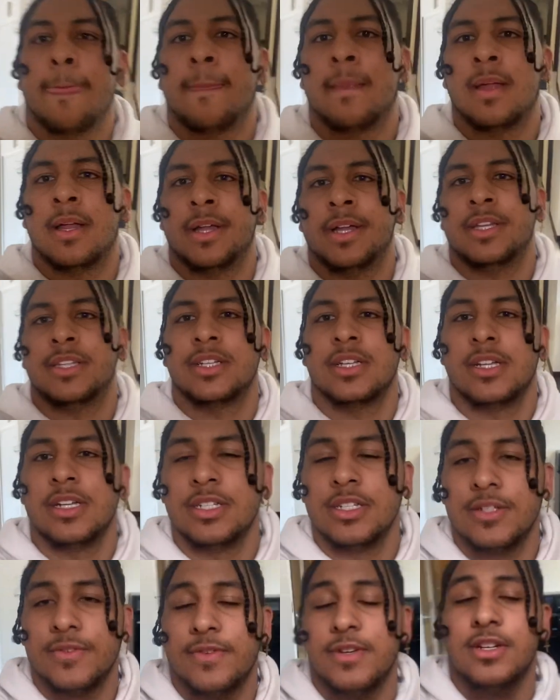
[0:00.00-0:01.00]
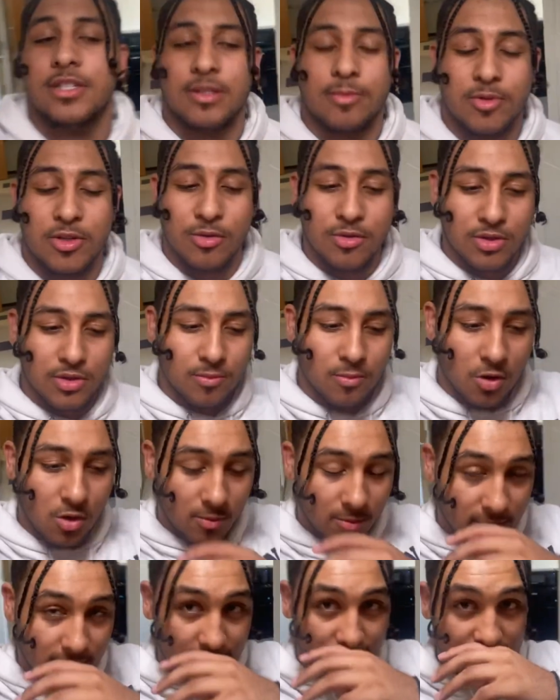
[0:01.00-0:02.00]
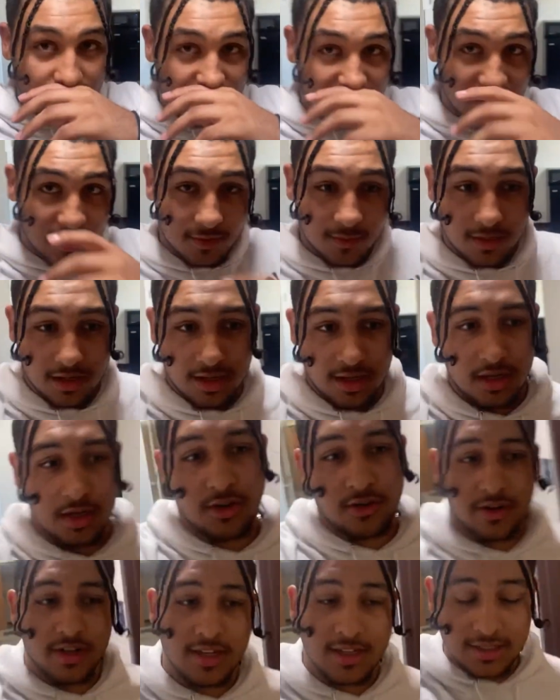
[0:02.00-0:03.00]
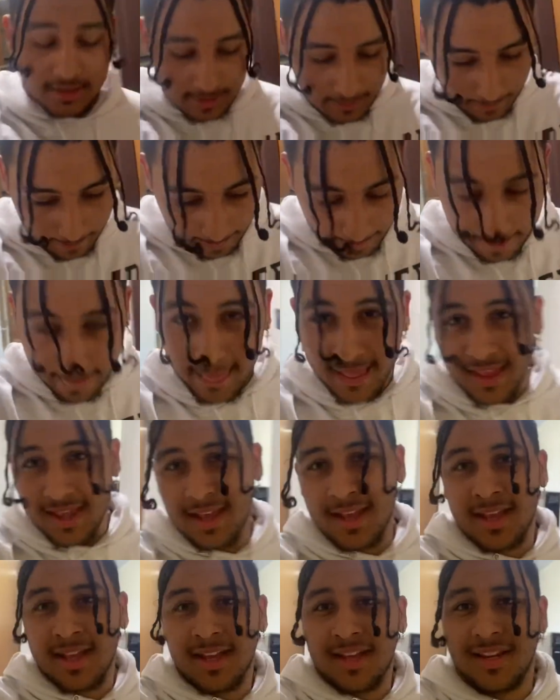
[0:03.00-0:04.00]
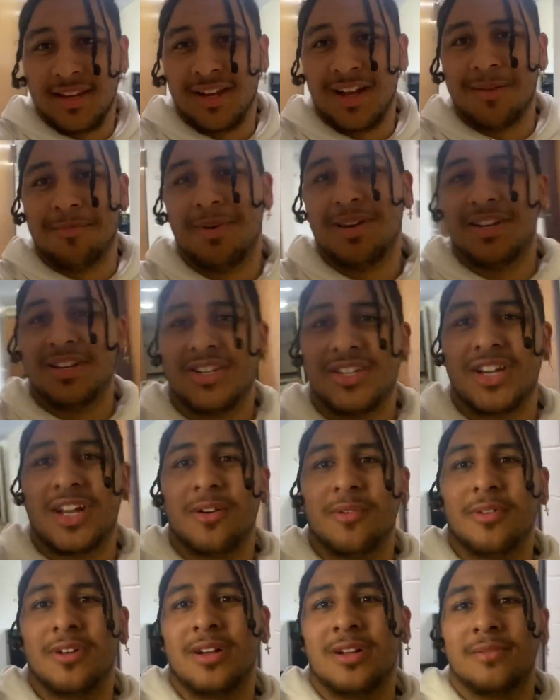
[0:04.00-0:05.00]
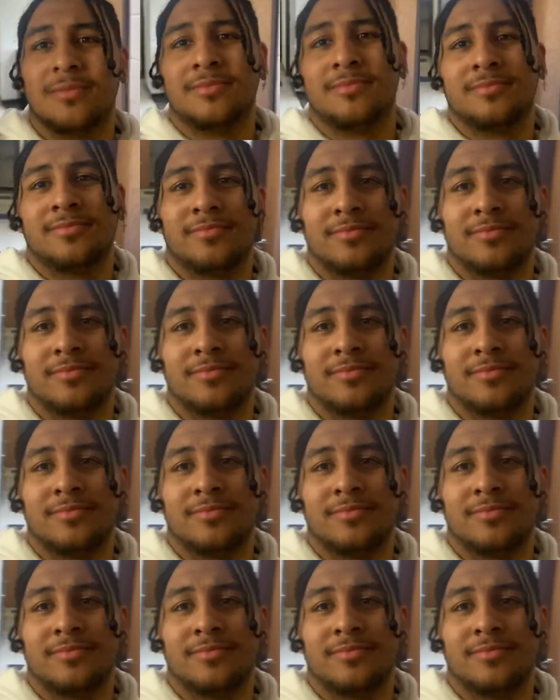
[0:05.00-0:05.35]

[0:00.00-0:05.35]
All right, y'all. I just finished up doing some homework downstairs with uh, Chris. Now I'm about to shower up,